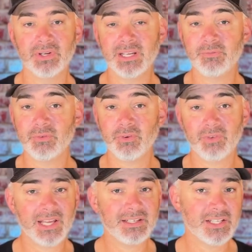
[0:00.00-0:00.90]
And if you've ever
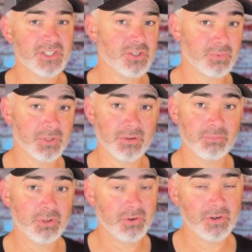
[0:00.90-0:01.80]
had any issues with
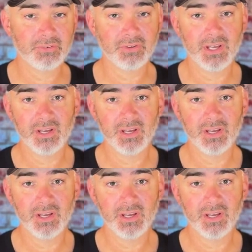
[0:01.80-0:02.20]
computers,